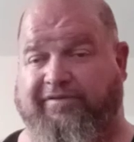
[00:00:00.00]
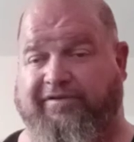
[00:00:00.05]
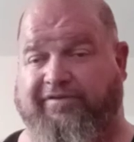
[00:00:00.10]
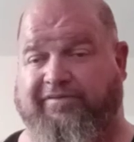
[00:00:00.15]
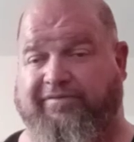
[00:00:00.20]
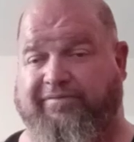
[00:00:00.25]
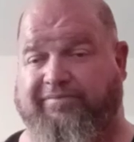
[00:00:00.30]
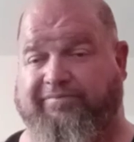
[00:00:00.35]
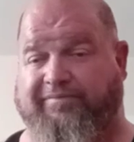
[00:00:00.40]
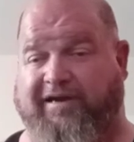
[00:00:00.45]

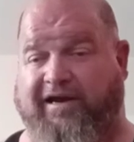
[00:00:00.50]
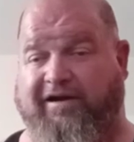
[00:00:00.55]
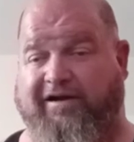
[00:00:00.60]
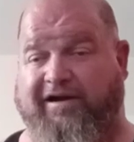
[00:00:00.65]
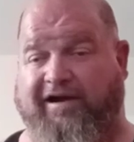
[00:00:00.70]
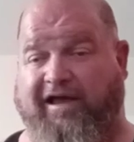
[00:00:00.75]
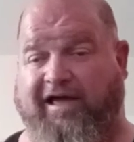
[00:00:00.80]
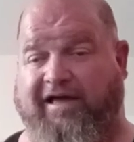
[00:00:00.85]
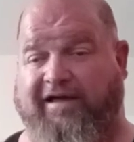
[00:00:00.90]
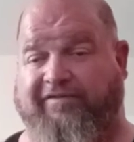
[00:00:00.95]
just
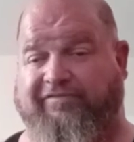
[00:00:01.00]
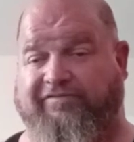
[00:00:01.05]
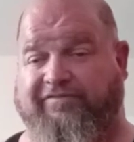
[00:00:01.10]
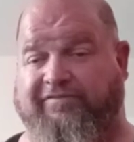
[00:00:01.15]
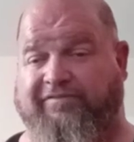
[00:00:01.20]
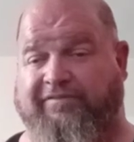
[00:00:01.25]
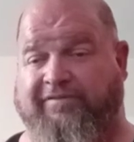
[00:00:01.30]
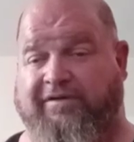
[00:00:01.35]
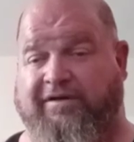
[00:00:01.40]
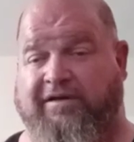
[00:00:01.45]
carry a knife.
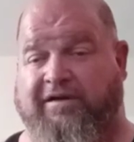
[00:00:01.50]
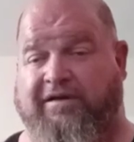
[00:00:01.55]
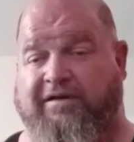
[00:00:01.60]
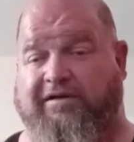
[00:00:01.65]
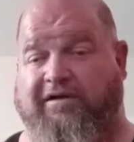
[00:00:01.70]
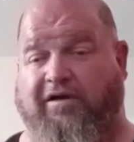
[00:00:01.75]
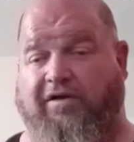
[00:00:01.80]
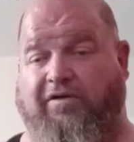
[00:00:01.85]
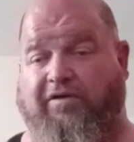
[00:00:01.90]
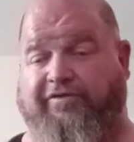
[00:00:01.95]

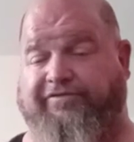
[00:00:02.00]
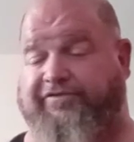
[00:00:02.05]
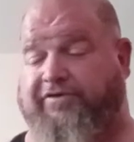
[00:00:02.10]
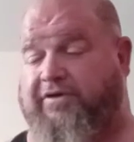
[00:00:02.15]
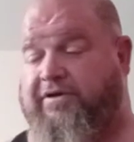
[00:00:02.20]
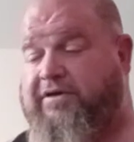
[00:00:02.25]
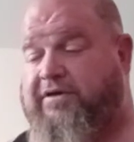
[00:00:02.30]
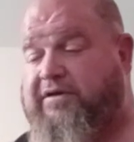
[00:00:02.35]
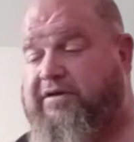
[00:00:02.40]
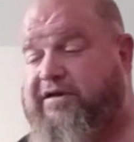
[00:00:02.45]

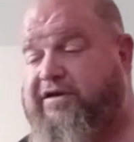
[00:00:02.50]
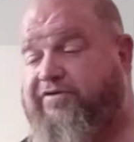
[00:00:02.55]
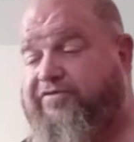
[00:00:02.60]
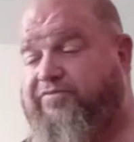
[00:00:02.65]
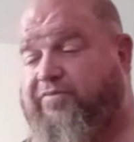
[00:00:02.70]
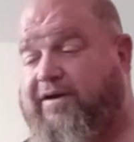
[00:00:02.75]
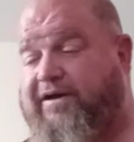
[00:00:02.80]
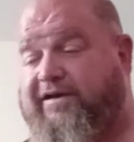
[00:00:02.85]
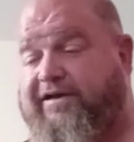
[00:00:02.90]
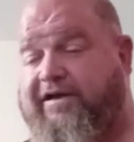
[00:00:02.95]
Because
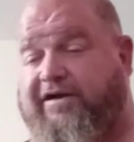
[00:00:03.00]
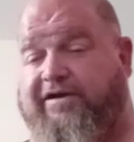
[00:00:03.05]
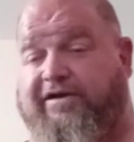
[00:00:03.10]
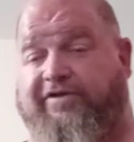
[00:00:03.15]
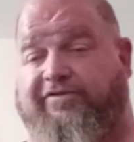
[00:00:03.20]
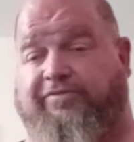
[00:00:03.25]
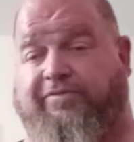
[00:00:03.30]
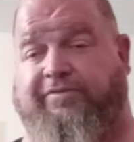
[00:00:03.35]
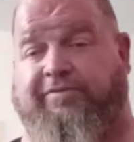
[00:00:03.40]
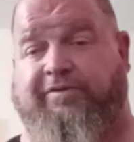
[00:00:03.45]
Here's why I carry
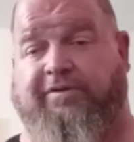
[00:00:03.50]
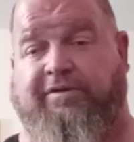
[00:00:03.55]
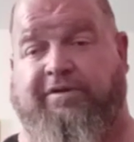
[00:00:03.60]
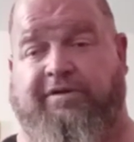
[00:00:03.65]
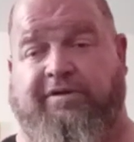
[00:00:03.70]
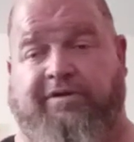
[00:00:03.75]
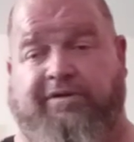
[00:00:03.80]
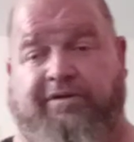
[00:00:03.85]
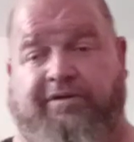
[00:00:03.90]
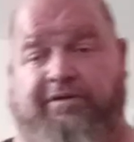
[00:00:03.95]
this one.
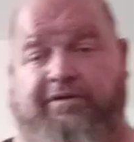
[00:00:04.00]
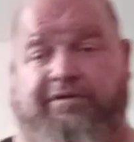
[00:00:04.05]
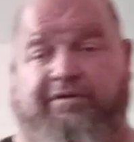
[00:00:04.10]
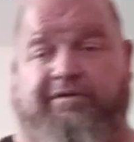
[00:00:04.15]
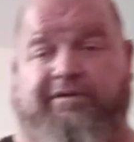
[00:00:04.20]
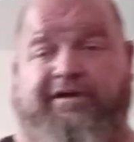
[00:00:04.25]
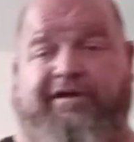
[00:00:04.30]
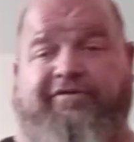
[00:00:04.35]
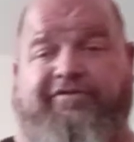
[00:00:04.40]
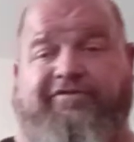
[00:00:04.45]

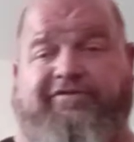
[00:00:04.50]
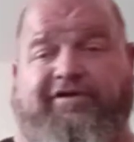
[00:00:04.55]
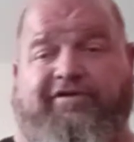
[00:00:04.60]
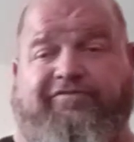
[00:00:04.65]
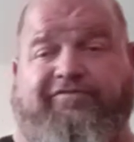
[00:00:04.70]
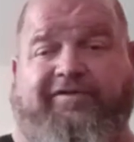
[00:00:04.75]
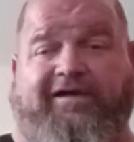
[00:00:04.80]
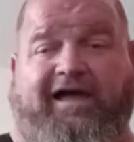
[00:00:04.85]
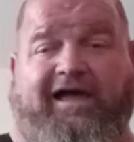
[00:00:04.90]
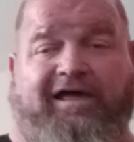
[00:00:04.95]
Is it
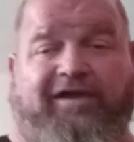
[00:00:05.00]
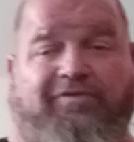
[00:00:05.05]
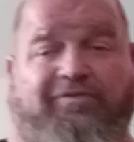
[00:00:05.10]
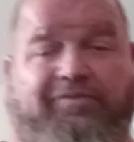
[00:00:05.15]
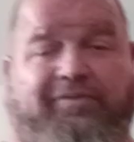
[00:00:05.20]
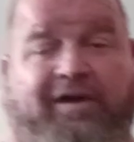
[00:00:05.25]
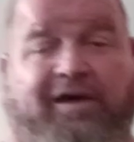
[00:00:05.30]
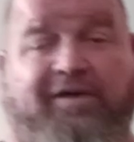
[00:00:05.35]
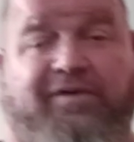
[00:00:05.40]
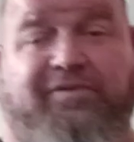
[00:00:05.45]
self defense? I
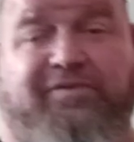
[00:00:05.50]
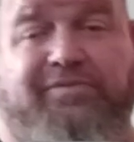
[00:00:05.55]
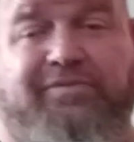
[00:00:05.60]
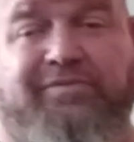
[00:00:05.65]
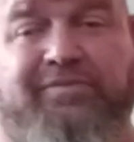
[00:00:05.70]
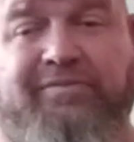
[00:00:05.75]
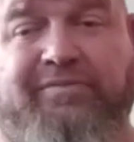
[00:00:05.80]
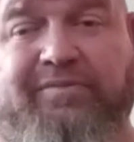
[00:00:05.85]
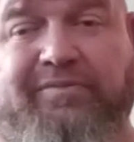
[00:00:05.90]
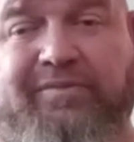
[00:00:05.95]
don't know.
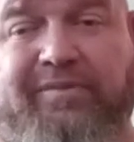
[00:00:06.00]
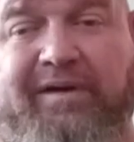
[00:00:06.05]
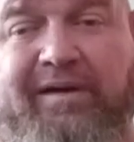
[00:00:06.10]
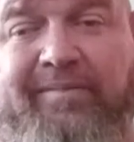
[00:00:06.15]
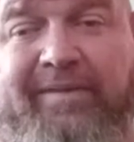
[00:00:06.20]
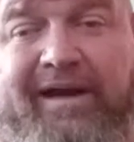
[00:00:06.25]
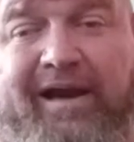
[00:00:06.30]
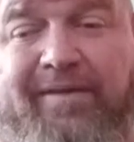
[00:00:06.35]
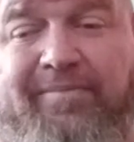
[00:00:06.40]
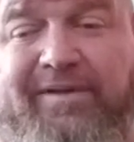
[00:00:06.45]

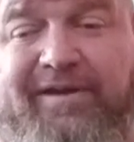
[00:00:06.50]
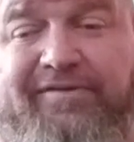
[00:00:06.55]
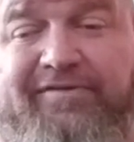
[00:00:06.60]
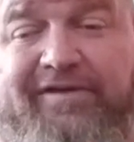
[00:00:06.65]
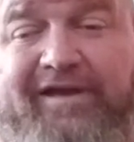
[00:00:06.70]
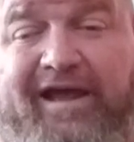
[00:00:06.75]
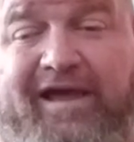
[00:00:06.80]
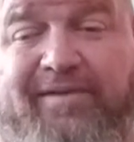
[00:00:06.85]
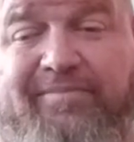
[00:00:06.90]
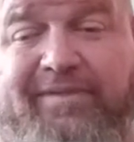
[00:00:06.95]
I mean, I've been
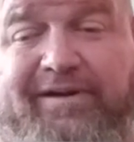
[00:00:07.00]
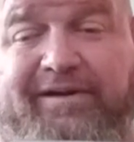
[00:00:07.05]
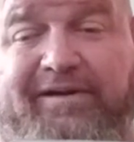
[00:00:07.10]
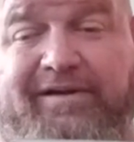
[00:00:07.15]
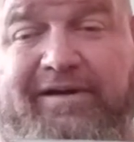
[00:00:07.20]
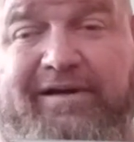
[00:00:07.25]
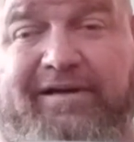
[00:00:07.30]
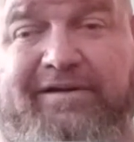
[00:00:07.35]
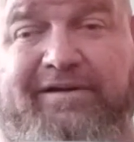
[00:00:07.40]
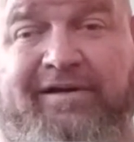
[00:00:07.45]
stabbed, been
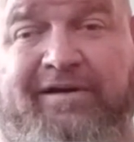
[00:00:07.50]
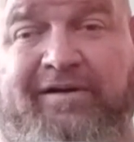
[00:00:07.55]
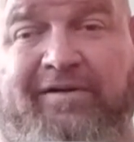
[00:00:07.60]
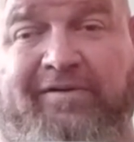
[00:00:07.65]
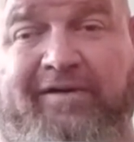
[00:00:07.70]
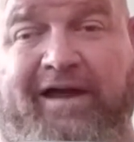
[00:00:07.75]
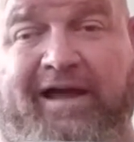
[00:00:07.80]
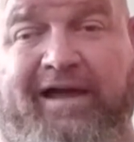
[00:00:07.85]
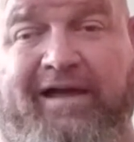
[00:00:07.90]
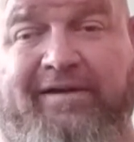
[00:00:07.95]
cut, done
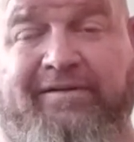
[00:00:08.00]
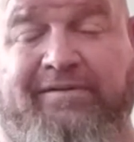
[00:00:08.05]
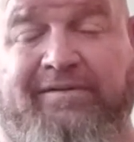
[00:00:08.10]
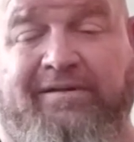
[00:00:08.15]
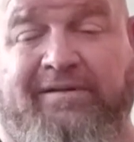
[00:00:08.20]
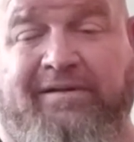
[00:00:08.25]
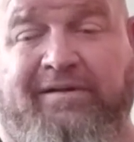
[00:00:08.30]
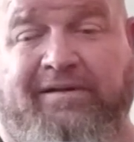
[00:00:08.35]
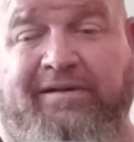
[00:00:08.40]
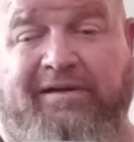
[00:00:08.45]
all that.
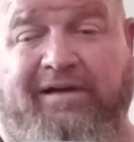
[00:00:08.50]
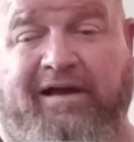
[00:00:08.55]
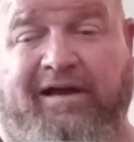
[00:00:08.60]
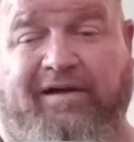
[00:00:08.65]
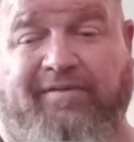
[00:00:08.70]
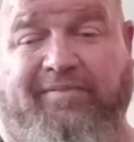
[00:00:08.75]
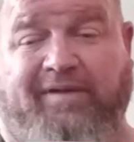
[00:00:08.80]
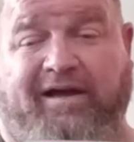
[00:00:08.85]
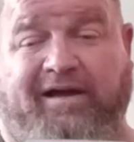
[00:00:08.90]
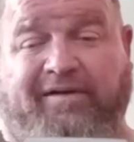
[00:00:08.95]
And
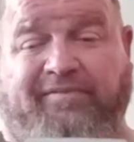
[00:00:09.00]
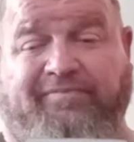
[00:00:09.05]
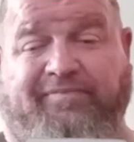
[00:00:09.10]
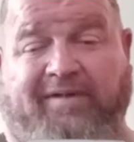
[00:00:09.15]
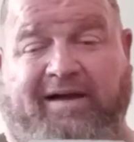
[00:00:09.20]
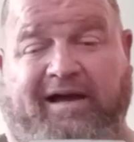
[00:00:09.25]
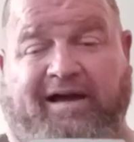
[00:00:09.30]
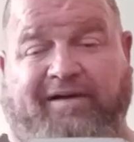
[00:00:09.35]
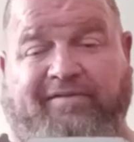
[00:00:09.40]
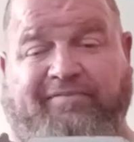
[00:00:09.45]
I've,
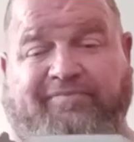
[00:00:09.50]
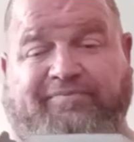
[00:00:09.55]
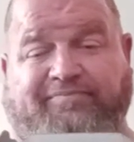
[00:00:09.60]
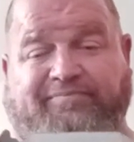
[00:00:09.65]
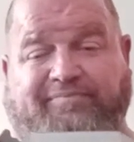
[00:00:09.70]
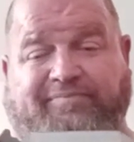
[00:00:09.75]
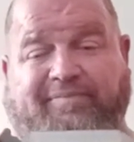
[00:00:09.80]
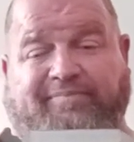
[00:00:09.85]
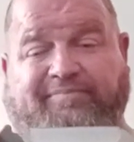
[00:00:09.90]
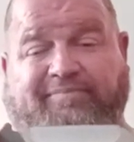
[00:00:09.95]
I've, I've
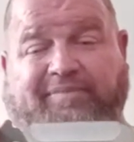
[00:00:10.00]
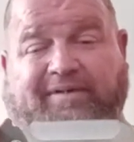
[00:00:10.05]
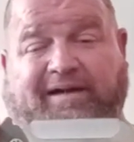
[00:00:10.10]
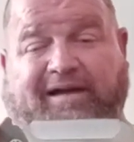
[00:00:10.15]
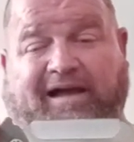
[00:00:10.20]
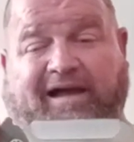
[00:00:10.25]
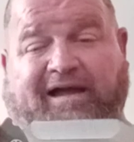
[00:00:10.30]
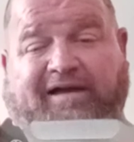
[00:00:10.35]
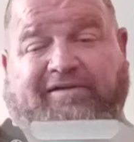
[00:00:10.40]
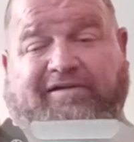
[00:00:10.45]

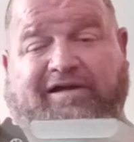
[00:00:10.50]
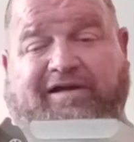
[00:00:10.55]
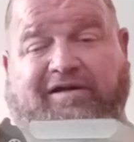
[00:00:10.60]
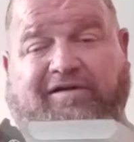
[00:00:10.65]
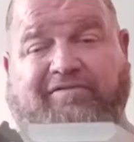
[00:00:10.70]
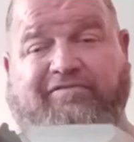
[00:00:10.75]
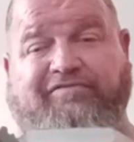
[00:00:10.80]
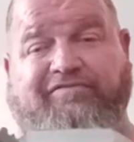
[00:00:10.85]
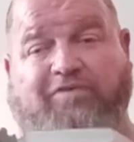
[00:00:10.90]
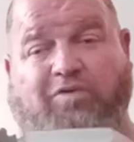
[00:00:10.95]
had the
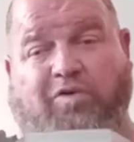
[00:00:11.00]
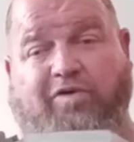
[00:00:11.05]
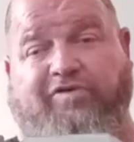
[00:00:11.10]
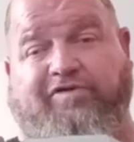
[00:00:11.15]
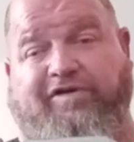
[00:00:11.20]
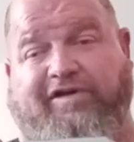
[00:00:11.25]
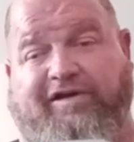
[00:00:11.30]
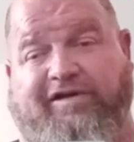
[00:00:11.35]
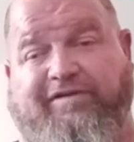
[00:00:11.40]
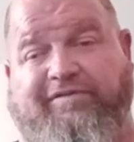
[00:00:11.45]

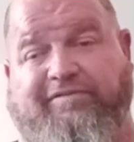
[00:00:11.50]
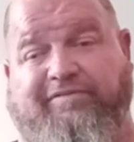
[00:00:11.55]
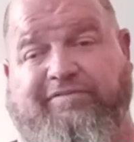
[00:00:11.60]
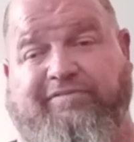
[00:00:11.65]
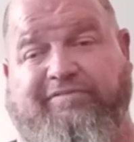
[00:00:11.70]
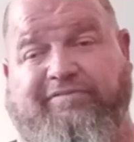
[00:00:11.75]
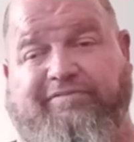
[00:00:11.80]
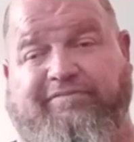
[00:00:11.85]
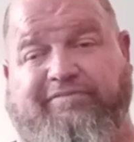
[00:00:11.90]
unfortunate